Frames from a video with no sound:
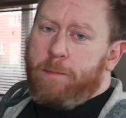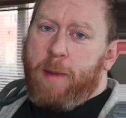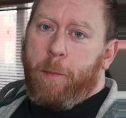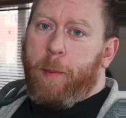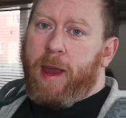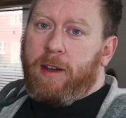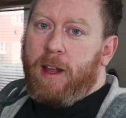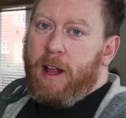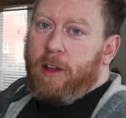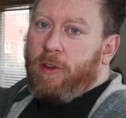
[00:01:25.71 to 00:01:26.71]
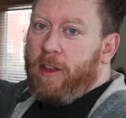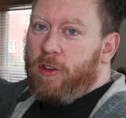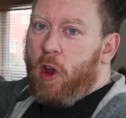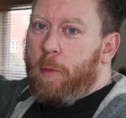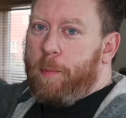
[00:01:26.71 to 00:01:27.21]
a matte paint, so
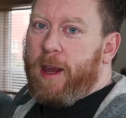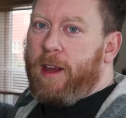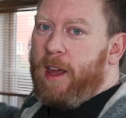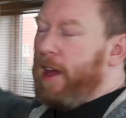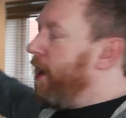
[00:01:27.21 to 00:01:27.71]
there's no big